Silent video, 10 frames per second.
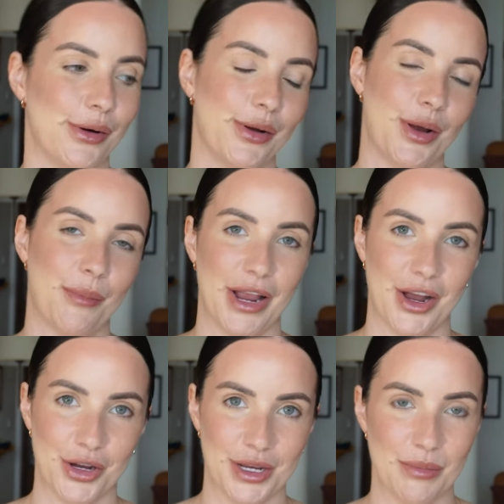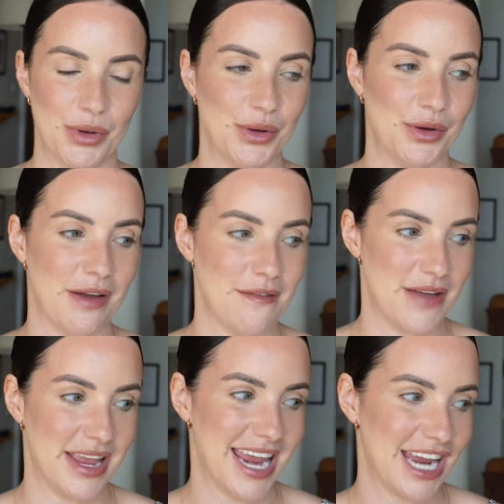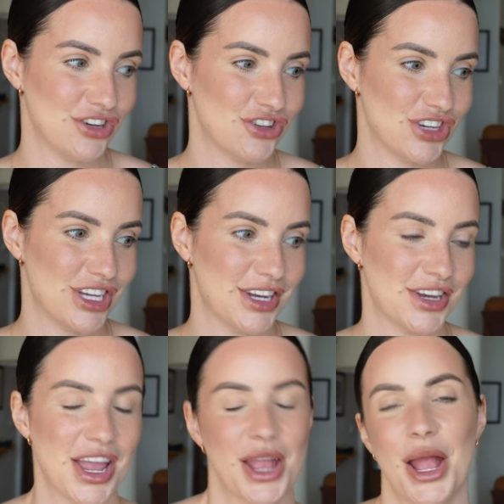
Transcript: on my honeymoon vacation.